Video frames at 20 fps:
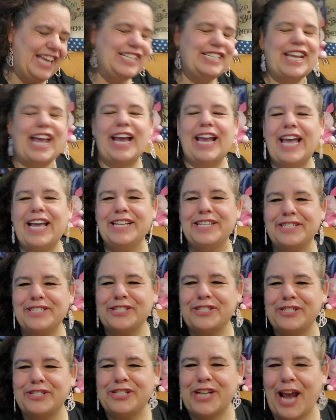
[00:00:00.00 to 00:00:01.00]
Jack has
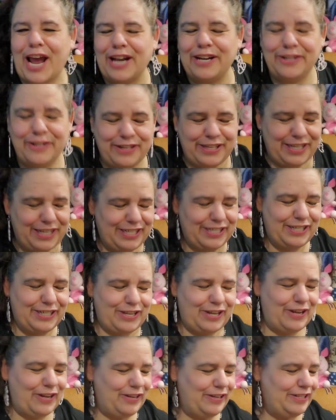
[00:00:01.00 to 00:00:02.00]
a channel. It is
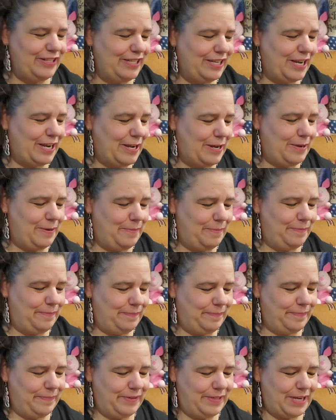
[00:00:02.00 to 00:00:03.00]
called um,
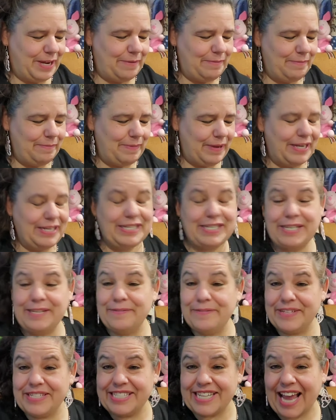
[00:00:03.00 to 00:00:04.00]
Diamond Painting
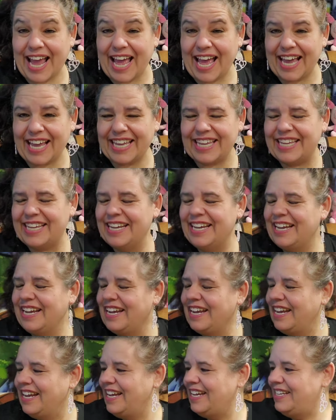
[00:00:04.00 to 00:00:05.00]
with Jack.
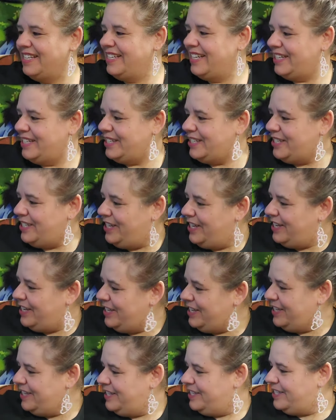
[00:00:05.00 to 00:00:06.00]
And yes, she
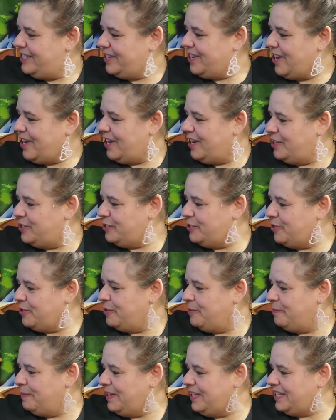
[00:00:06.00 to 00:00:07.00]
is got a
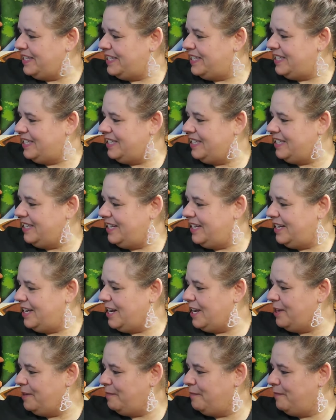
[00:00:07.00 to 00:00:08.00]
struggle bus. And
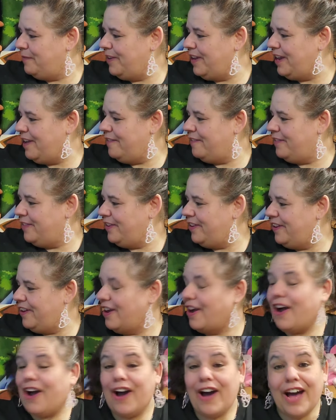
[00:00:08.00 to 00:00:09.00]
I am forever
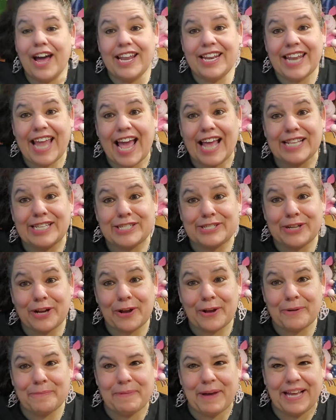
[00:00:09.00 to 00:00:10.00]
on that
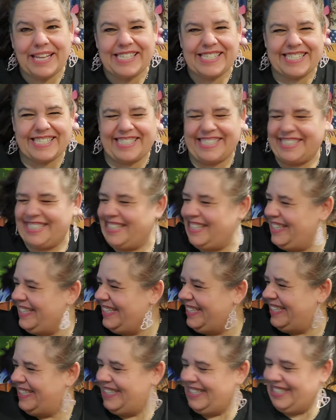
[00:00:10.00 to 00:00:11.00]
struggle bus.
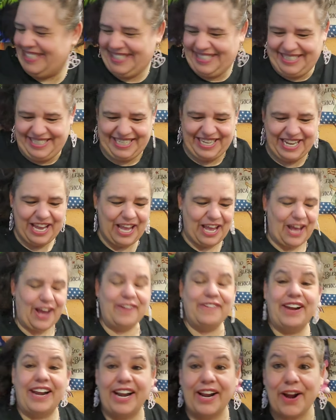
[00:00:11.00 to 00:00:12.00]

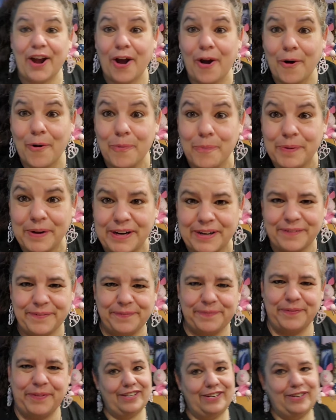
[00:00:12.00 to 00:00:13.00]
Alright, got open.
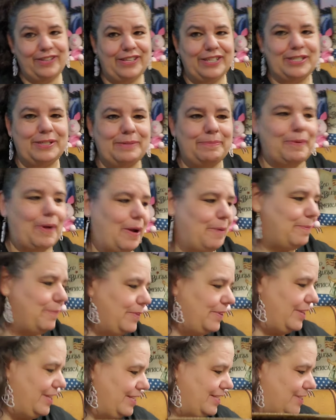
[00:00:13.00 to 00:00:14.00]
To do this properly.